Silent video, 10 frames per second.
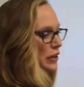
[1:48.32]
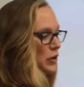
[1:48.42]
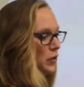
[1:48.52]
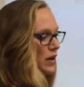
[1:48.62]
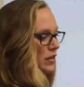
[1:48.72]

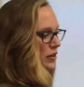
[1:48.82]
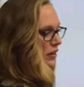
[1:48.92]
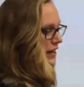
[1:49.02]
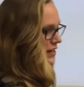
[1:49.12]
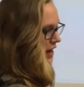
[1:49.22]
who are the
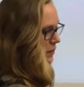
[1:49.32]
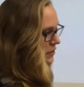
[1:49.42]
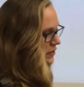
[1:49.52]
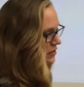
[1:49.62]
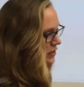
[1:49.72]
early
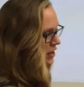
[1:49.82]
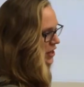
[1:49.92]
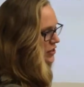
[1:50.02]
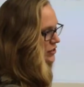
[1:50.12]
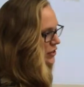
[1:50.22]
adopters.
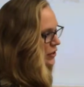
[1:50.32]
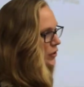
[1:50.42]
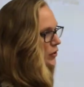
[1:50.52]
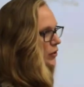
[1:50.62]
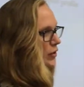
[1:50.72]

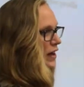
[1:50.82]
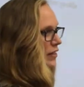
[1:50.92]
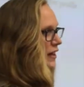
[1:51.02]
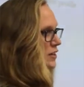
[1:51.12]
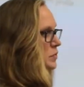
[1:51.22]
So I
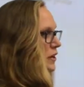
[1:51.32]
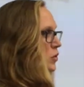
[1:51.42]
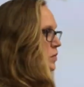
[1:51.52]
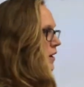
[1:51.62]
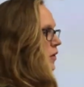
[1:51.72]
think it's pretty
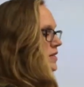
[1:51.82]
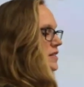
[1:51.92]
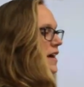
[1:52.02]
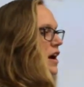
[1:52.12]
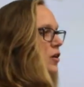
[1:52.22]
ubiquitous
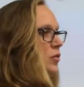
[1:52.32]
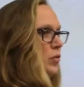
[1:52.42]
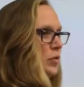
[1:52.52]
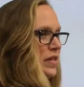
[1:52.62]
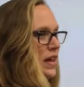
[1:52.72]
now
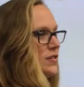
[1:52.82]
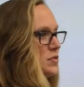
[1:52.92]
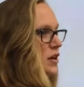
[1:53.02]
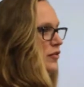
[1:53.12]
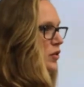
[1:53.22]
when we think of
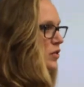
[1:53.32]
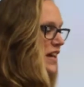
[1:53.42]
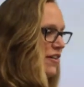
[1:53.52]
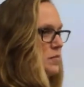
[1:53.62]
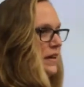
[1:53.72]
smartphones.
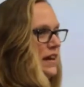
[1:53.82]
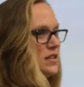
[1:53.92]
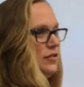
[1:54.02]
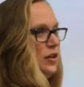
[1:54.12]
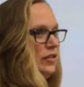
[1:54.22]
Everybody has a
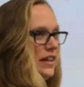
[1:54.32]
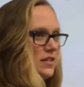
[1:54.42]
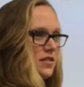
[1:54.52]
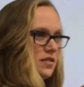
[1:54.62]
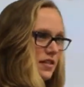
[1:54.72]
phone.
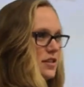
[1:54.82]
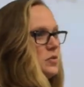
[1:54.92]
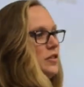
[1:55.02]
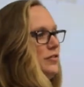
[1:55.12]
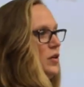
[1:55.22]
That's
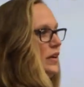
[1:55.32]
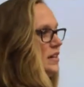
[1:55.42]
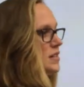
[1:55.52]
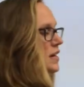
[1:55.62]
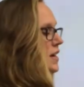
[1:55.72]
what a phone
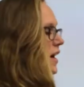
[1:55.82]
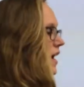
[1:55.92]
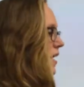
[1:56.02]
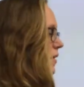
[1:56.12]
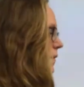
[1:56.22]
is.
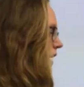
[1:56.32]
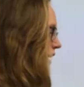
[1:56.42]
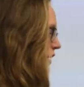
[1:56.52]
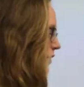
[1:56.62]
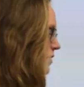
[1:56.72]
And
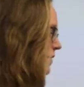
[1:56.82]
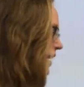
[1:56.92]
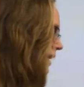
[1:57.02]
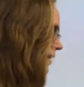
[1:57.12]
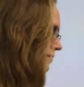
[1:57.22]
I know that
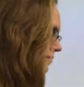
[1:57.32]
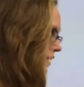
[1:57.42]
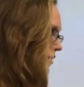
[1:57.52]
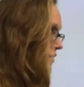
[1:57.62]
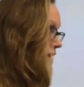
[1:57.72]
my
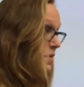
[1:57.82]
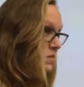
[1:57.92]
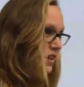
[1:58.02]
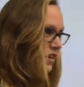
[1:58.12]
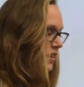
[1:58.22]

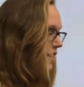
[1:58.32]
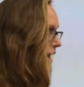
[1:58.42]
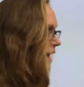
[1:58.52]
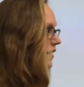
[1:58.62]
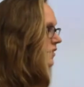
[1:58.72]
Samsung
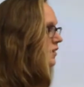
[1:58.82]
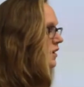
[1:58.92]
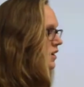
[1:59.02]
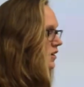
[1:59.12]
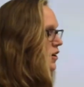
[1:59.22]
can
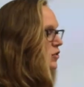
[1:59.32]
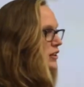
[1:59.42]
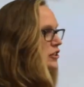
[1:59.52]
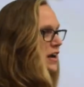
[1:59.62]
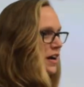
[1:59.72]
not
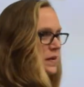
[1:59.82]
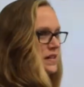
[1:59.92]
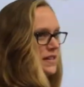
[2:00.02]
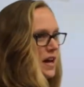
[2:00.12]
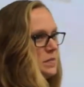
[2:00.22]
only track my
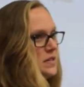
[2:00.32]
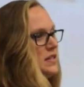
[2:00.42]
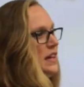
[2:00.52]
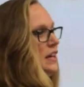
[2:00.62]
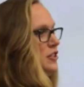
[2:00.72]

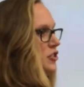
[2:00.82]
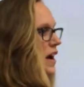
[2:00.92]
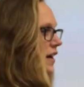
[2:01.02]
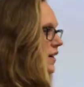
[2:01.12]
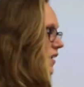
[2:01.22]
steps, it can
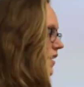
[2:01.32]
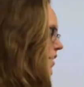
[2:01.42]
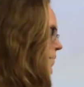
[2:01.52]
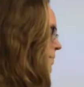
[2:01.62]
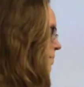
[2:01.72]
track
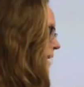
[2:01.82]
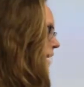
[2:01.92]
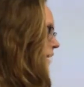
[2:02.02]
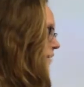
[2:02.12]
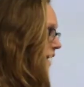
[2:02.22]
my